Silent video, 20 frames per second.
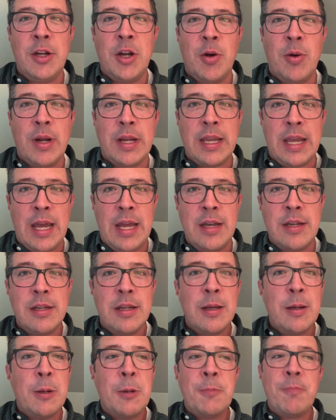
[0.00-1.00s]
Again,
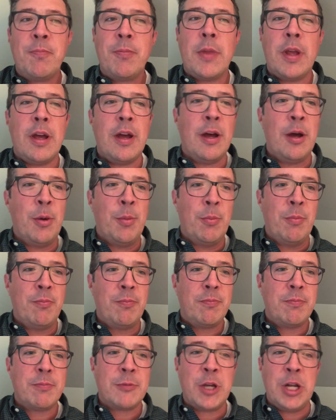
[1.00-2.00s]
going
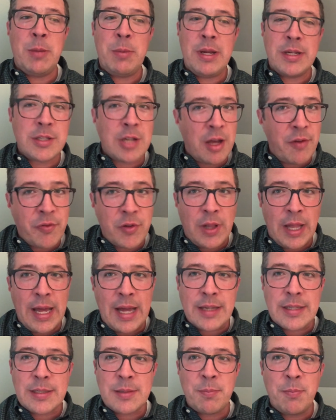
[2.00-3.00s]
to be a tough
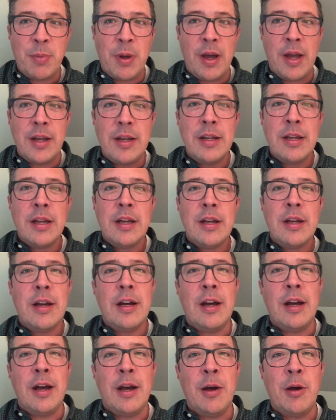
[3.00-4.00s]
class, but
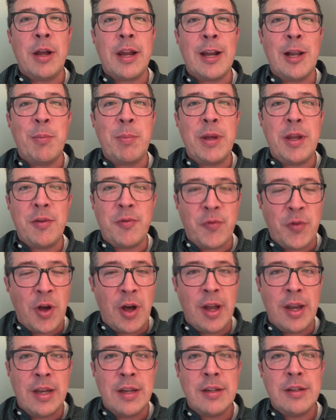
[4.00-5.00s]
it'll be
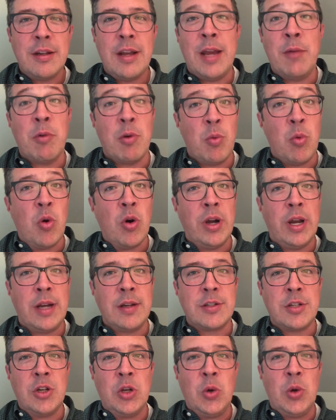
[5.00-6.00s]
fun and rewarding
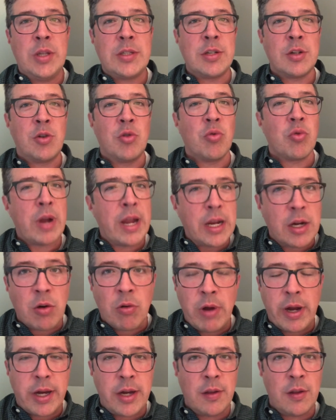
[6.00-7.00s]
too. It's a great
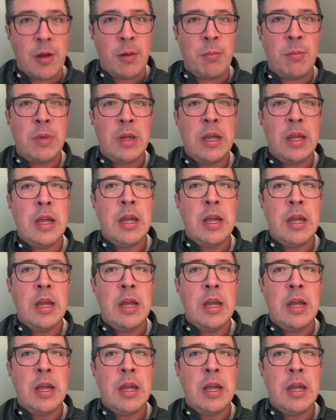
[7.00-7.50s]
curriculum.